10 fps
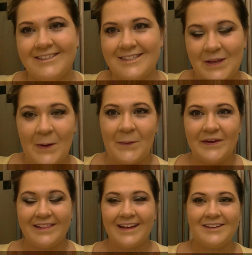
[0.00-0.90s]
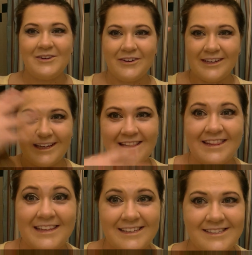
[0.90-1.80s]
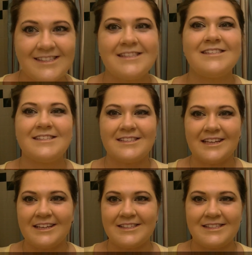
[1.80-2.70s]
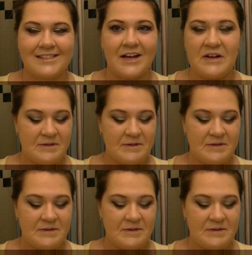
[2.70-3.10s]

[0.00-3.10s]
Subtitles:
So then you're gonna get this. This is a nice,